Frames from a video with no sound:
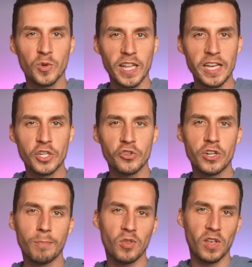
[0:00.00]

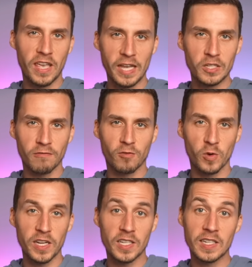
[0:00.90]
relationship with the kings of
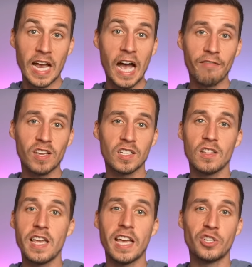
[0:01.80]
Greece is
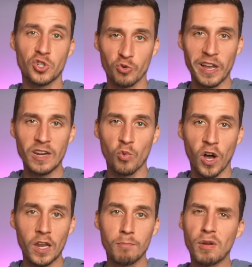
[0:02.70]
obviously a strained
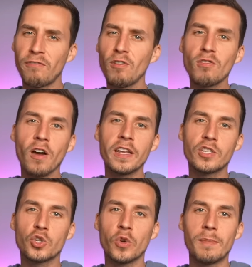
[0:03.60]
one, but if you thought
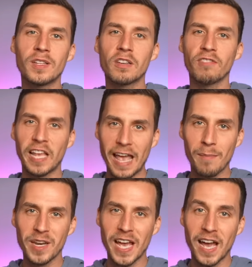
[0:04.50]
his treatments of
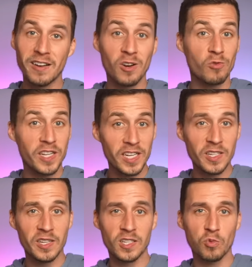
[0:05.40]
Laomedon and
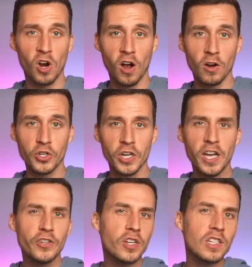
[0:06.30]
Odysseus were harsh,
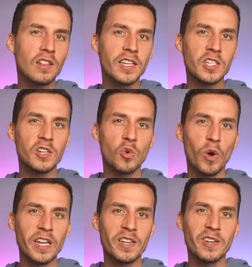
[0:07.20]
just listen to
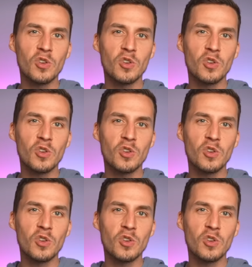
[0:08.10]
what he did